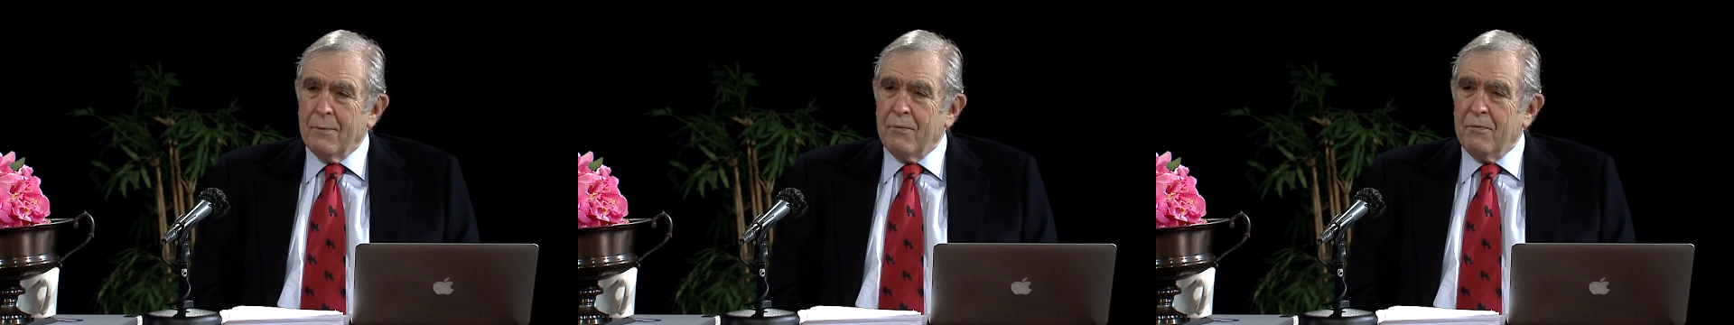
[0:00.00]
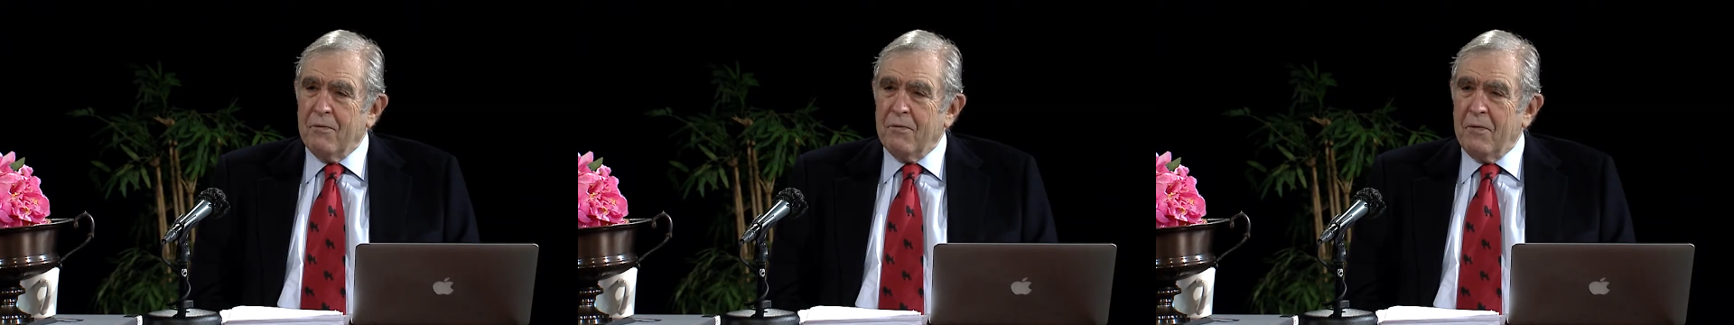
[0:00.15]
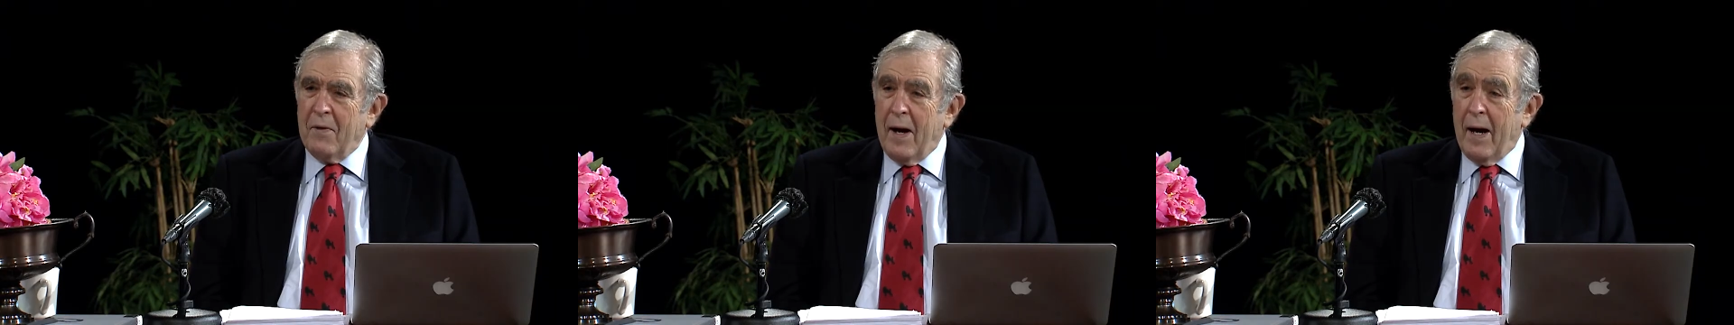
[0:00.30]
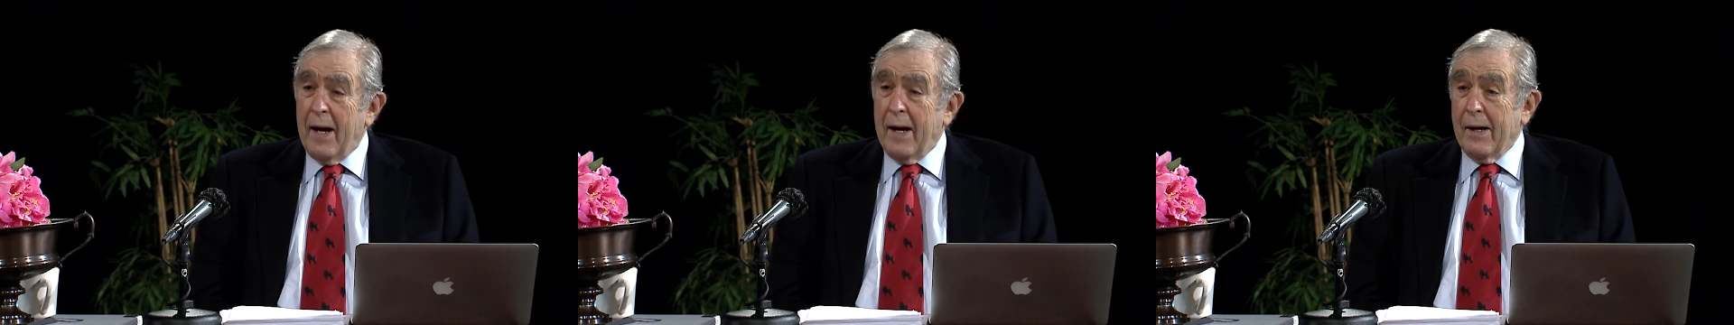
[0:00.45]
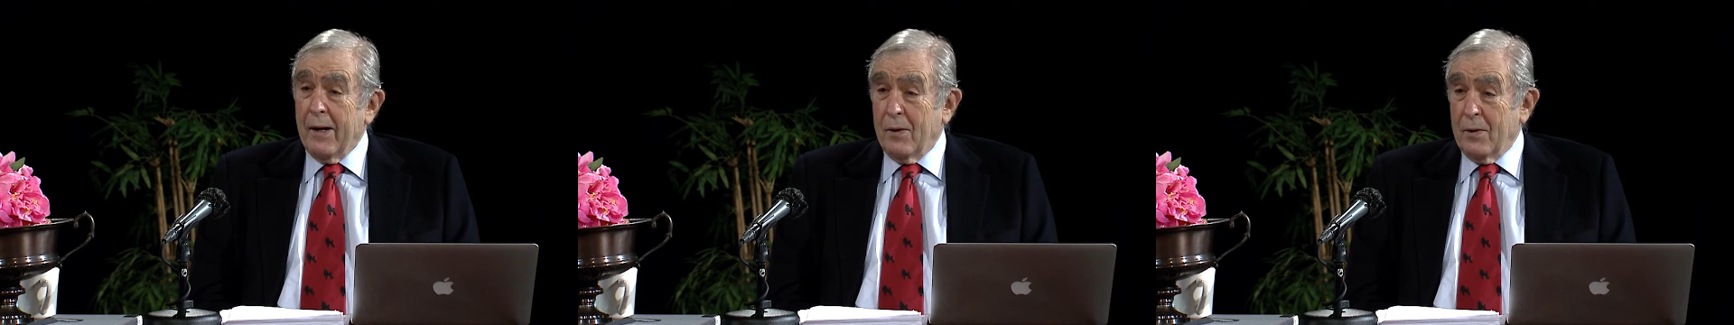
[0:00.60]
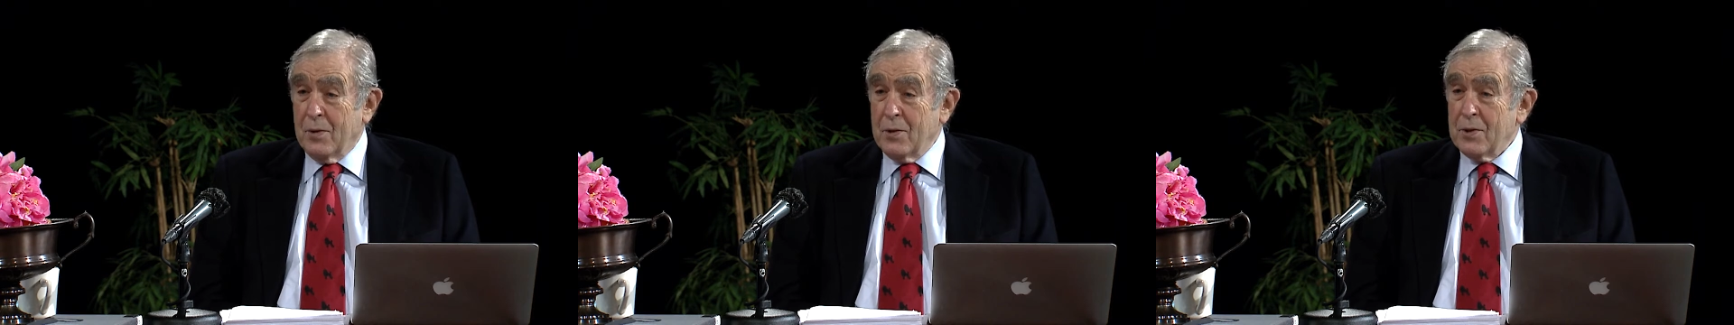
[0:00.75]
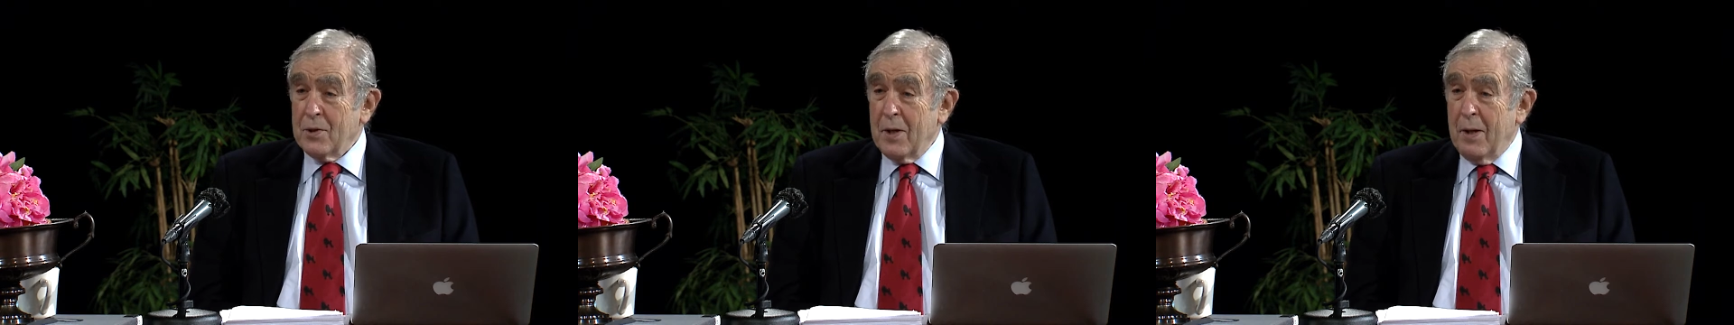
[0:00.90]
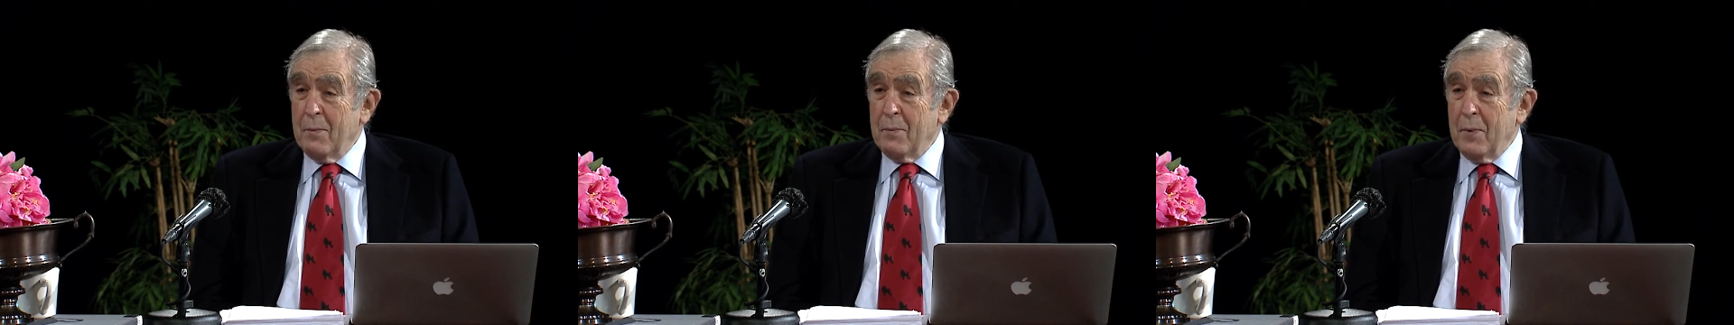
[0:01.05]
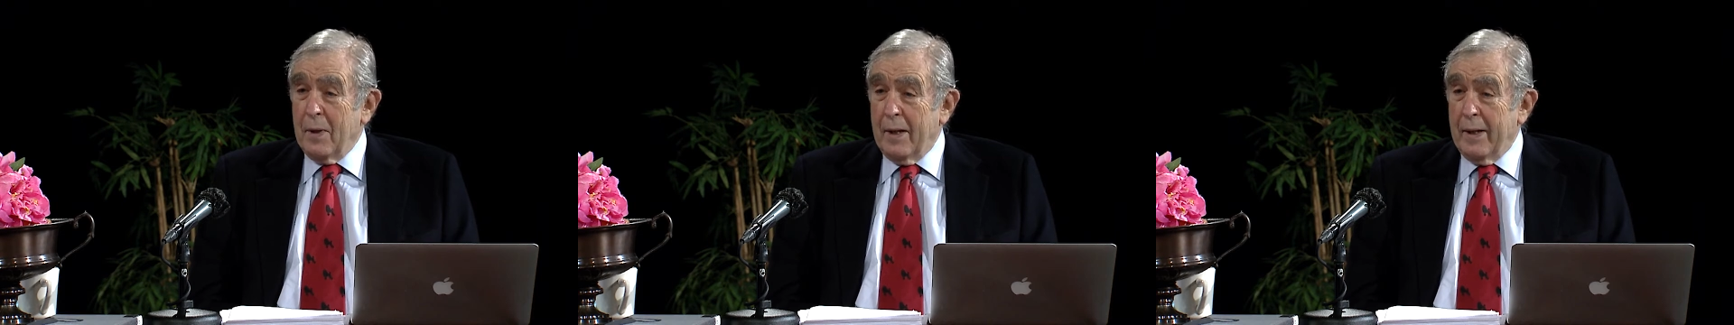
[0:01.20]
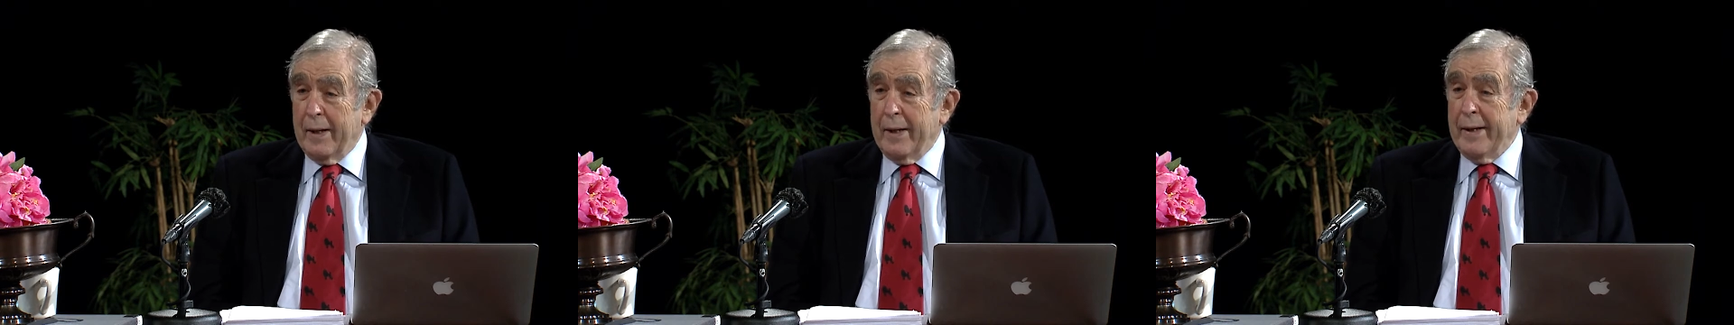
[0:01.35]
fire
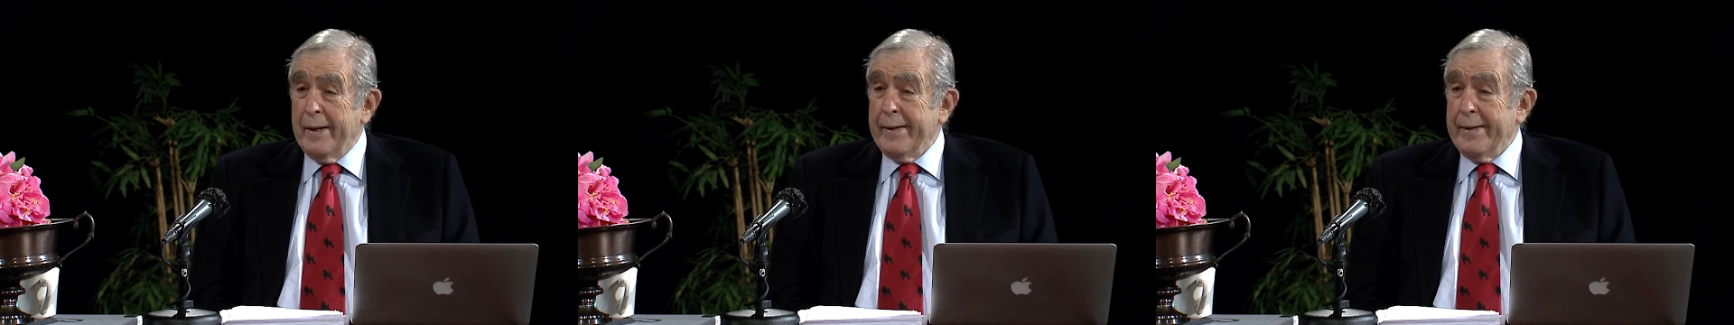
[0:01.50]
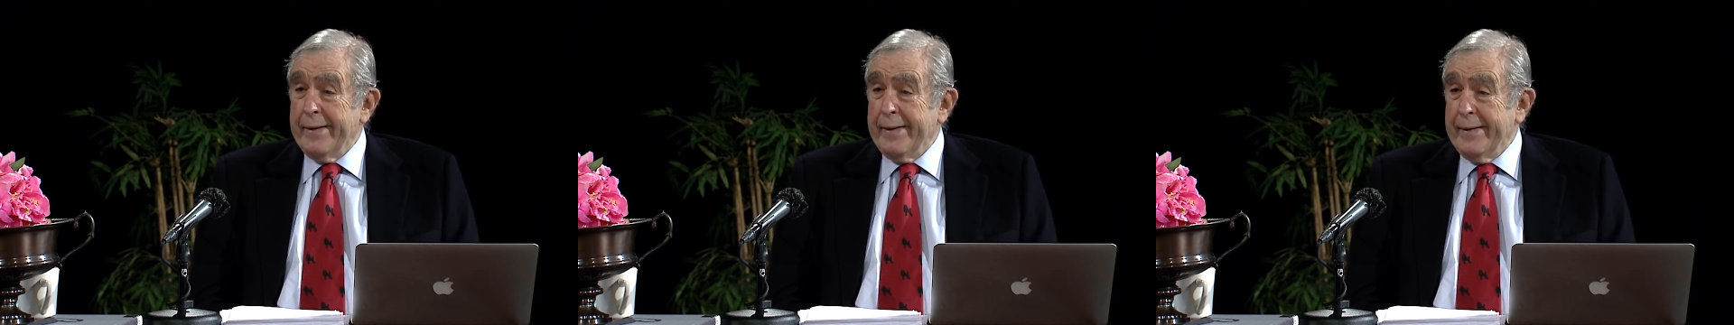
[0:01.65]
somebody